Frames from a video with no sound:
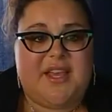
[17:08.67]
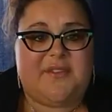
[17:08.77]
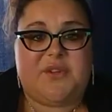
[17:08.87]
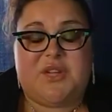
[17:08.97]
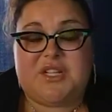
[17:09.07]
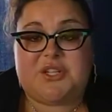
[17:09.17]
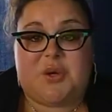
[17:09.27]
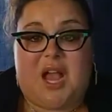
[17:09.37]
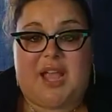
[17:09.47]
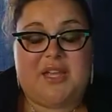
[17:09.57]
If you need to
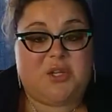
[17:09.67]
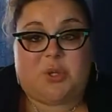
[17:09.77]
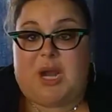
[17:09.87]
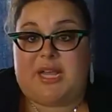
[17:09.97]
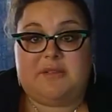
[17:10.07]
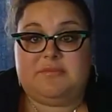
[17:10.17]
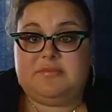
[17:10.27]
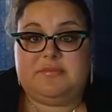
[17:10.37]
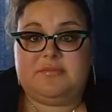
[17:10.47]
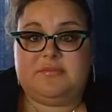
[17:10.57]
cry, cry.
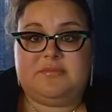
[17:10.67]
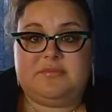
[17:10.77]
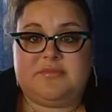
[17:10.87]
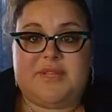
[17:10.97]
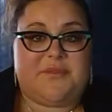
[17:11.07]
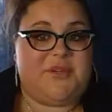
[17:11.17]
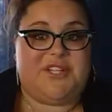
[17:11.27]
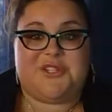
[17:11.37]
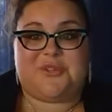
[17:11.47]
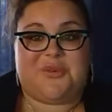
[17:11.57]
If you need
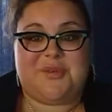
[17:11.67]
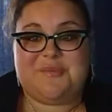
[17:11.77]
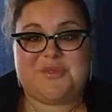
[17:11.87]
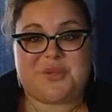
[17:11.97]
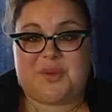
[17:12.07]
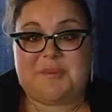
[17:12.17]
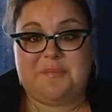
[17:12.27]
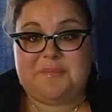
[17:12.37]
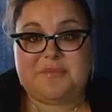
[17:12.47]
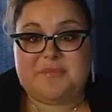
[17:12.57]
to scream, scream.